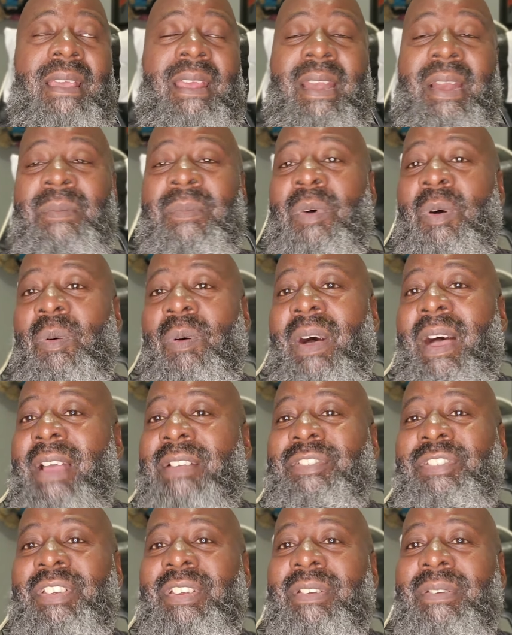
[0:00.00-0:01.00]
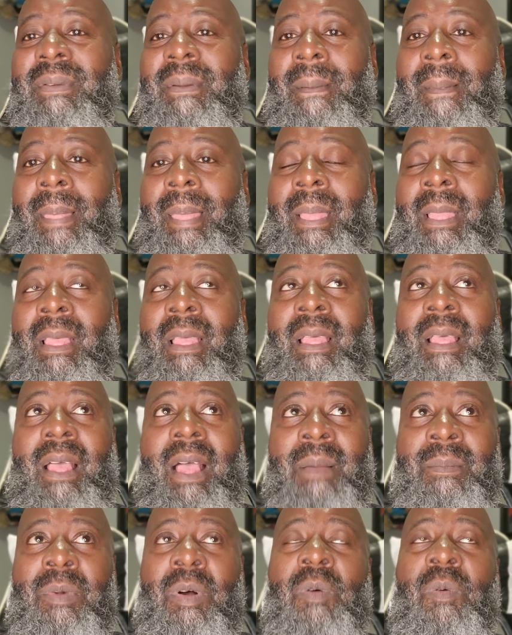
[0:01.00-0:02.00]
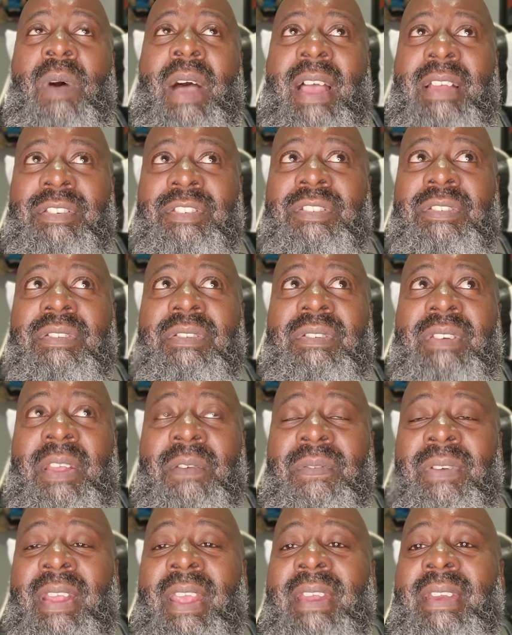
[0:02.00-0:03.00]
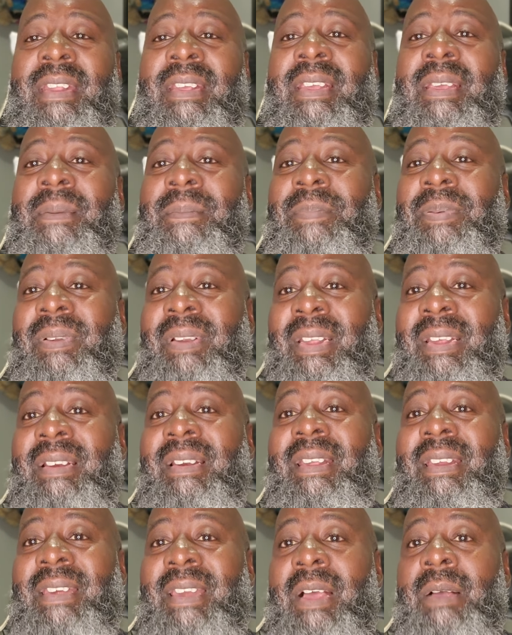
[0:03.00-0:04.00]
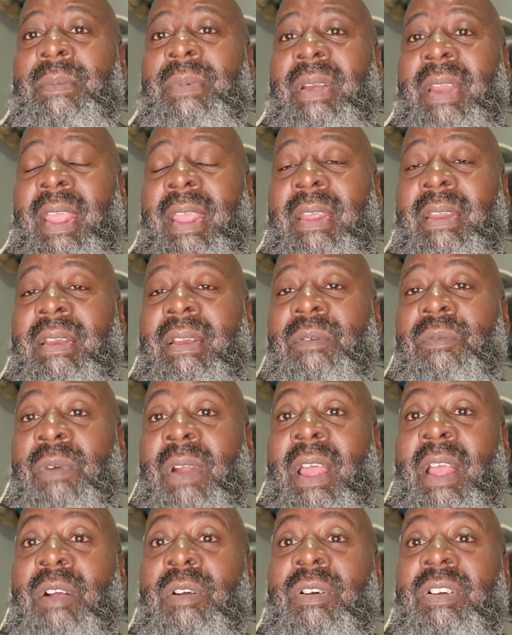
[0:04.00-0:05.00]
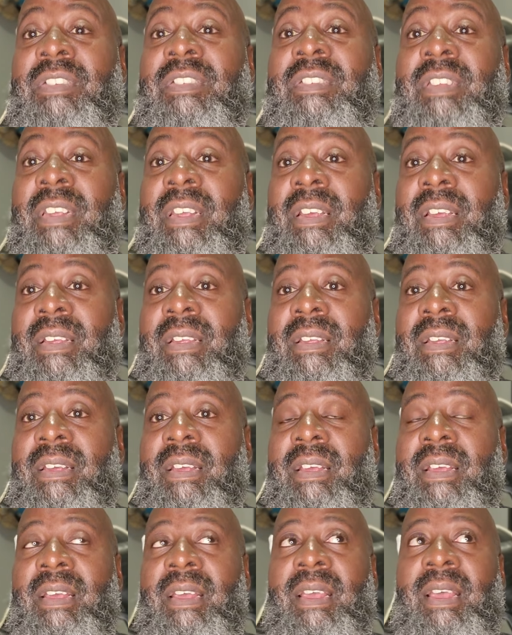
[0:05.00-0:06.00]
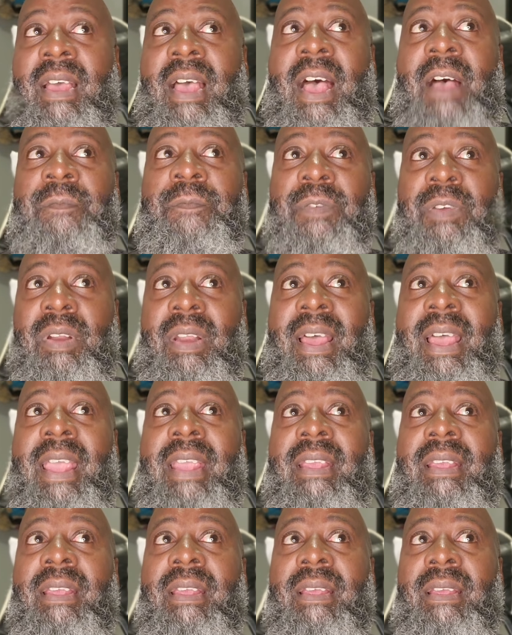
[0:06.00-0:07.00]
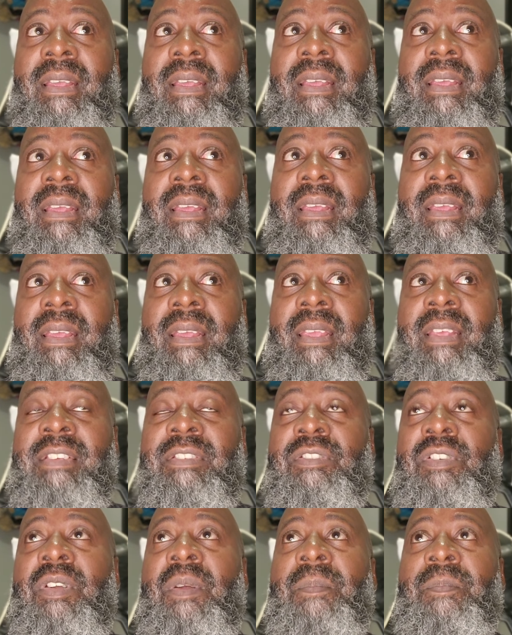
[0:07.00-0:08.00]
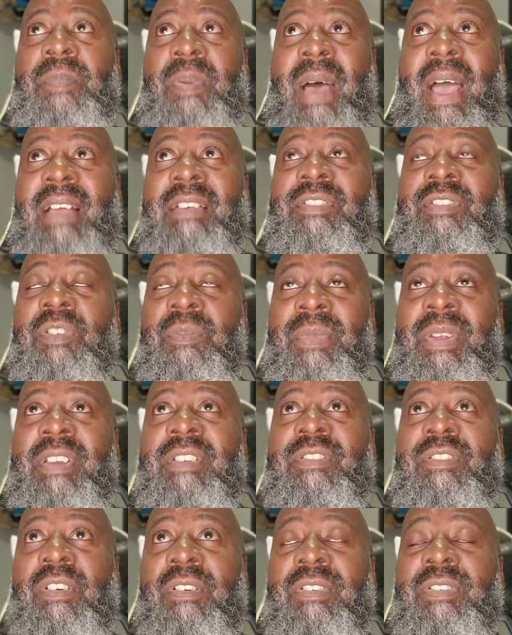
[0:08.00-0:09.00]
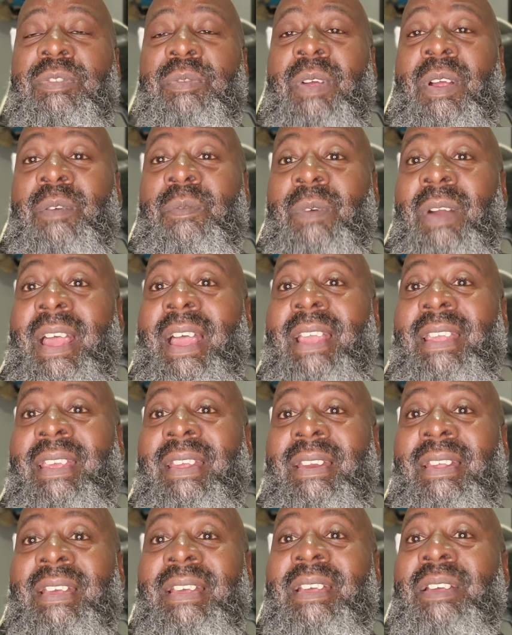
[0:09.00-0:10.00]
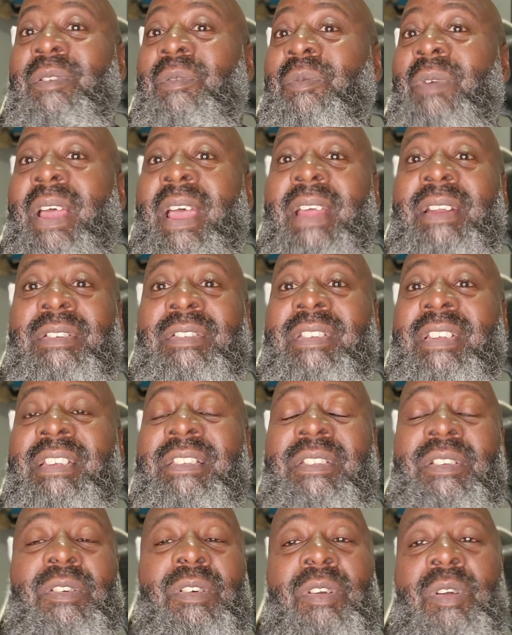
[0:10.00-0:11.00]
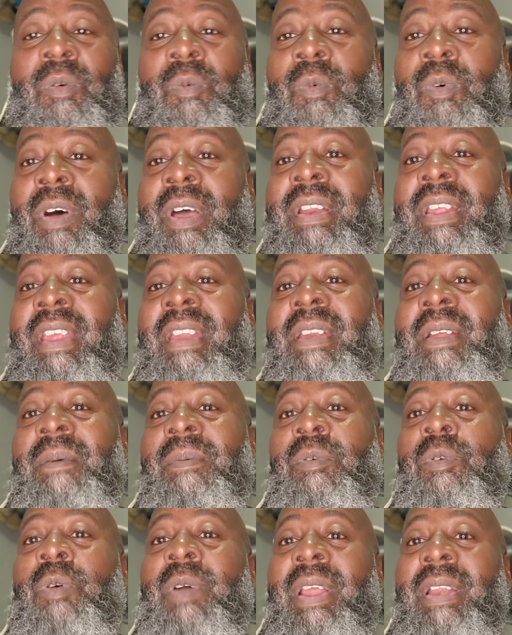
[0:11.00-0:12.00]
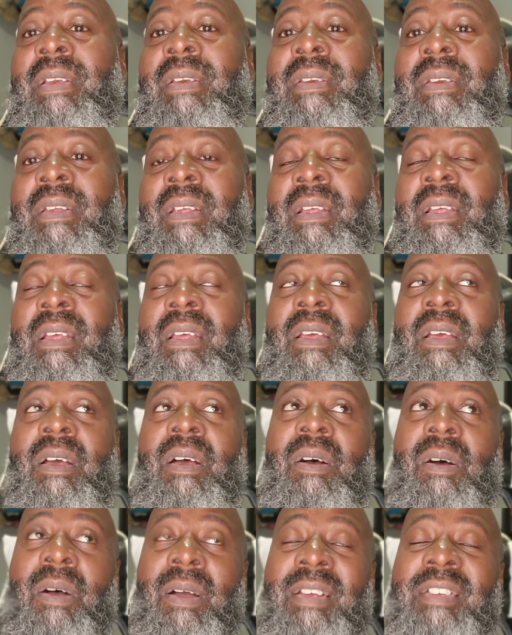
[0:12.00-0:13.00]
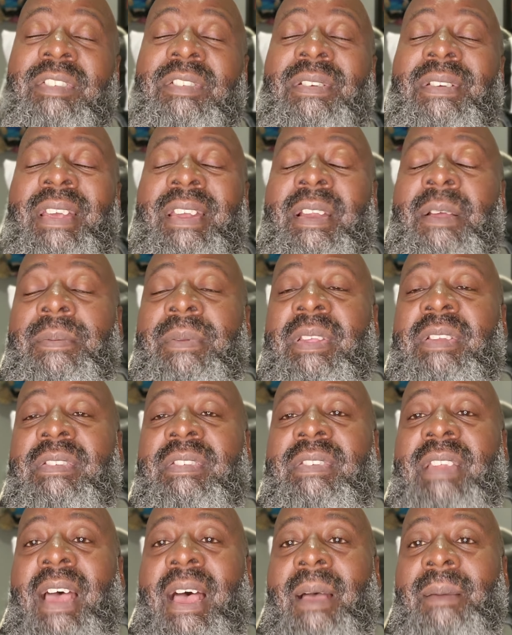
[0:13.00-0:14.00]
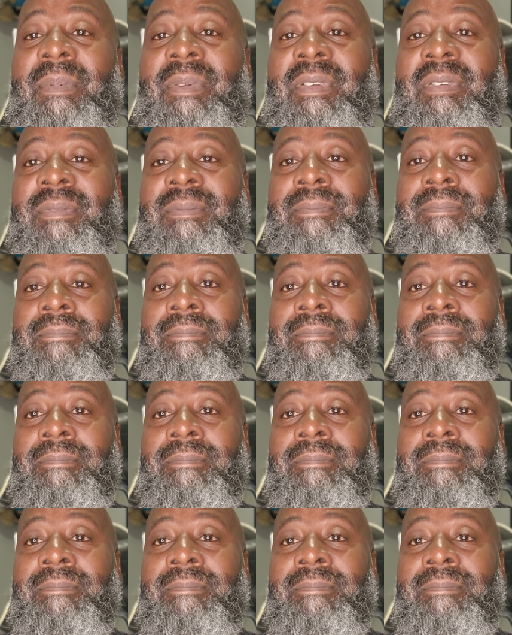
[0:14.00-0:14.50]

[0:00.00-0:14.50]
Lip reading: And I'm going to watch it. I'm going to watch Devin Haney completely dominate Ryan Garcia. I feel like he's going to box so many circles around Ryan. Ryan's either going to, one, end up quitting, or he's going to end up getting stopped.